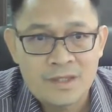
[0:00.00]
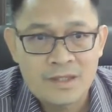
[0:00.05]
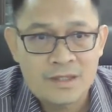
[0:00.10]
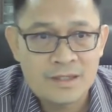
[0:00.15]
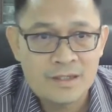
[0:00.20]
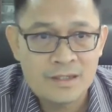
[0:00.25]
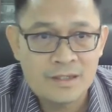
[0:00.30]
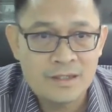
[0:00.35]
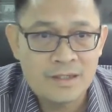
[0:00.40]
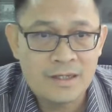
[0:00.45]

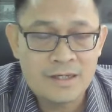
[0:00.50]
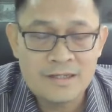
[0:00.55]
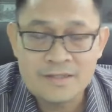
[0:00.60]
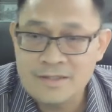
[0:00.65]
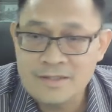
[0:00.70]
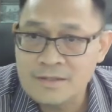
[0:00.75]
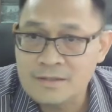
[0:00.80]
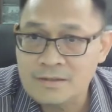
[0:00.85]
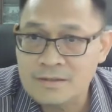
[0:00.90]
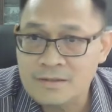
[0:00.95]

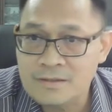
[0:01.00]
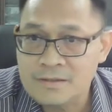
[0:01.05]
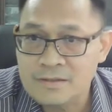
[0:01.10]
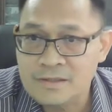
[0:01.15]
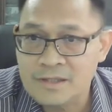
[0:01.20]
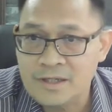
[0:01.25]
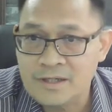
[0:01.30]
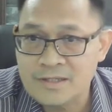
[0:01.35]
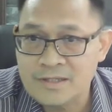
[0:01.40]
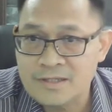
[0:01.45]
until
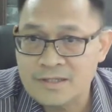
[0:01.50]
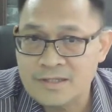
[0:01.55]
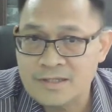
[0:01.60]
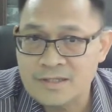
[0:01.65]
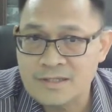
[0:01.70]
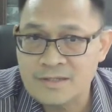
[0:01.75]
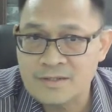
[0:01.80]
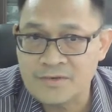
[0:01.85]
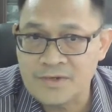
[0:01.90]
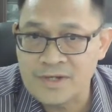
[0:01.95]
it
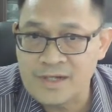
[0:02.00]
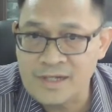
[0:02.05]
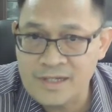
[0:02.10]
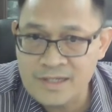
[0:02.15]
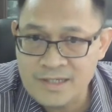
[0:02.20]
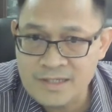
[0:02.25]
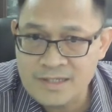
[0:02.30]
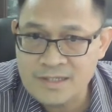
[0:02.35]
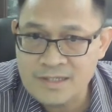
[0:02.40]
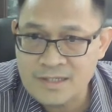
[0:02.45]
is
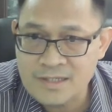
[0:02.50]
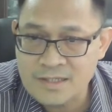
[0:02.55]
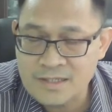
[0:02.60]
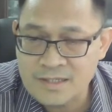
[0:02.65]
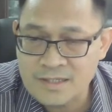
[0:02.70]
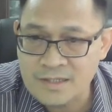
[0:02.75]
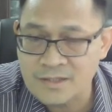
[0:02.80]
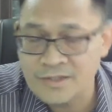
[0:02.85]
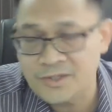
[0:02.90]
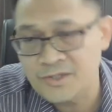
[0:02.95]

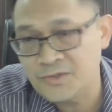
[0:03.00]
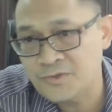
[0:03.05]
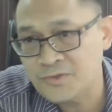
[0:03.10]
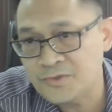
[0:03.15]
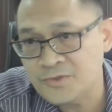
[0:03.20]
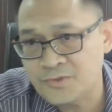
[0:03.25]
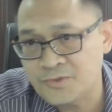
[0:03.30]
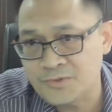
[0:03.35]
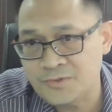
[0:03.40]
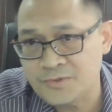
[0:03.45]
released due
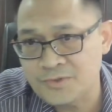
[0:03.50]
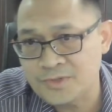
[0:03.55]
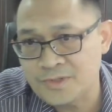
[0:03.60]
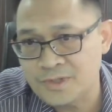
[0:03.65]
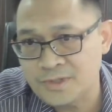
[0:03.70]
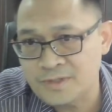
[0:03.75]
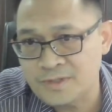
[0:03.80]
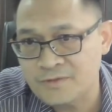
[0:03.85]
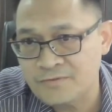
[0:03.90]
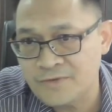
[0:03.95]
to
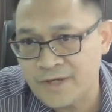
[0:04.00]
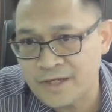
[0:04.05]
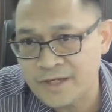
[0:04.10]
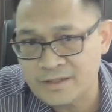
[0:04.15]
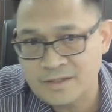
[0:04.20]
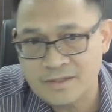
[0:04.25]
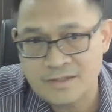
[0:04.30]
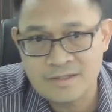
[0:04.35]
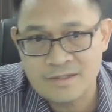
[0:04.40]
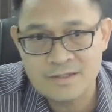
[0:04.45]
certain
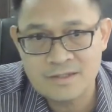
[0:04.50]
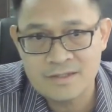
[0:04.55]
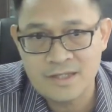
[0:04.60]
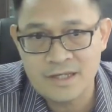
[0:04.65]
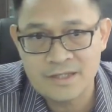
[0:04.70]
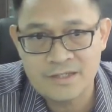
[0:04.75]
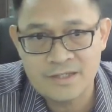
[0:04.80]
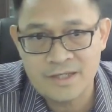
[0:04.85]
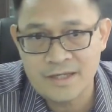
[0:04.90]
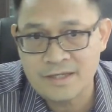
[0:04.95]
factors
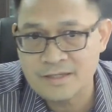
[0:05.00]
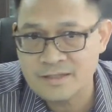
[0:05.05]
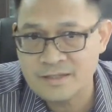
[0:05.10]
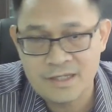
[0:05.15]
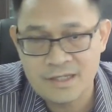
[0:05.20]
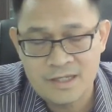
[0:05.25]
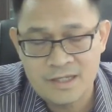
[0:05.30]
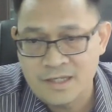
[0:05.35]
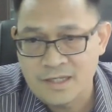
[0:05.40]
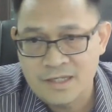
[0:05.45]
such as
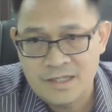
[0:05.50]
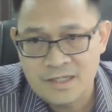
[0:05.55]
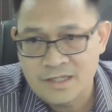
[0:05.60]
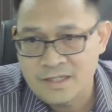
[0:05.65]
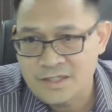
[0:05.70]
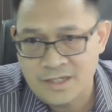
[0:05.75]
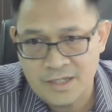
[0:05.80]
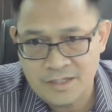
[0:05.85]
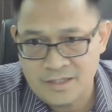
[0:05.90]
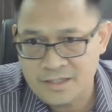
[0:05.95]

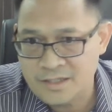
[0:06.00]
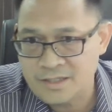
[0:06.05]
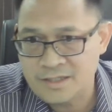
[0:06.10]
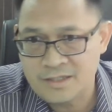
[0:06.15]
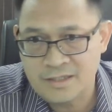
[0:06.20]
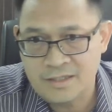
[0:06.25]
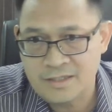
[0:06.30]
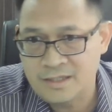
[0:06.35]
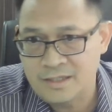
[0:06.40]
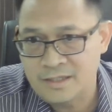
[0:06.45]
changes
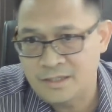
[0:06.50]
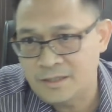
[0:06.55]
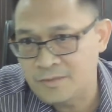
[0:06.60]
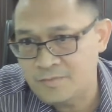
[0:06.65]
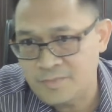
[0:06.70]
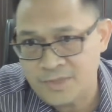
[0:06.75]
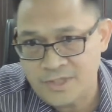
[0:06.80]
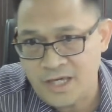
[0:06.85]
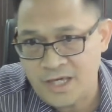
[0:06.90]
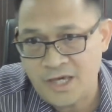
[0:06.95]
in the
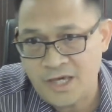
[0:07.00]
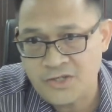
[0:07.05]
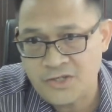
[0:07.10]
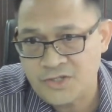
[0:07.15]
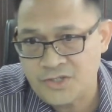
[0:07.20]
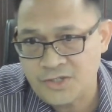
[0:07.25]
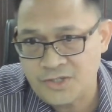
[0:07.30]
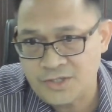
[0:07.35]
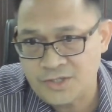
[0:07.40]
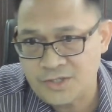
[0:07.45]

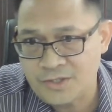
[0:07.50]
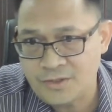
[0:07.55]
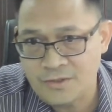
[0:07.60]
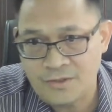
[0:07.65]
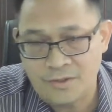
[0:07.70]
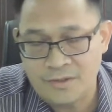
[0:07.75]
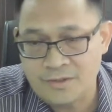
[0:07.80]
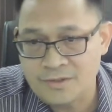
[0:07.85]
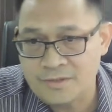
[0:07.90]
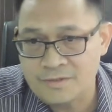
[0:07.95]
pH
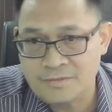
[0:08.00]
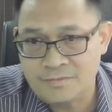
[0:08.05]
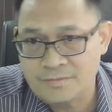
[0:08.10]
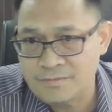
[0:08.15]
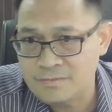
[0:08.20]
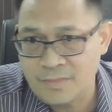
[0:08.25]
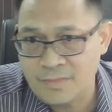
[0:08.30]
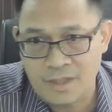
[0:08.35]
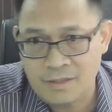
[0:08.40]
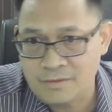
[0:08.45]
or
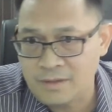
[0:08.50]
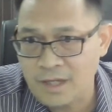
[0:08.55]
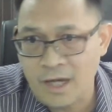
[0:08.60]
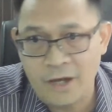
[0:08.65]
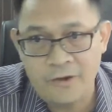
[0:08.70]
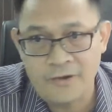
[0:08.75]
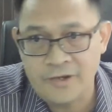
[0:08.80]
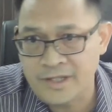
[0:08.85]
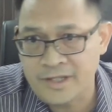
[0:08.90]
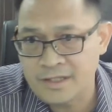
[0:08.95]

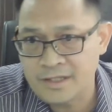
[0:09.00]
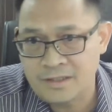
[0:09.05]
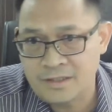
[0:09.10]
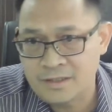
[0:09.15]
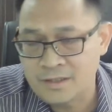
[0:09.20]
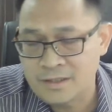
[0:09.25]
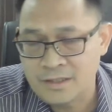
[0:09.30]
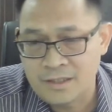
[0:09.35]
ionic